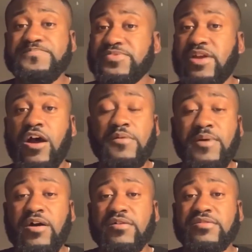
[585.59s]
The
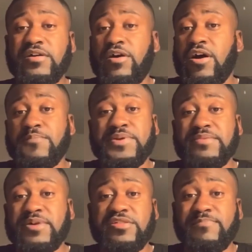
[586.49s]
Harbaughs are pretty
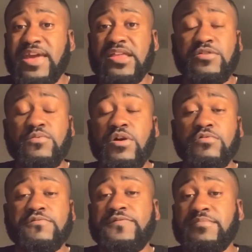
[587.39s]
much made to
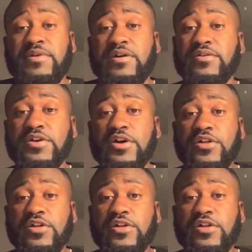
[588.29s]
coach football.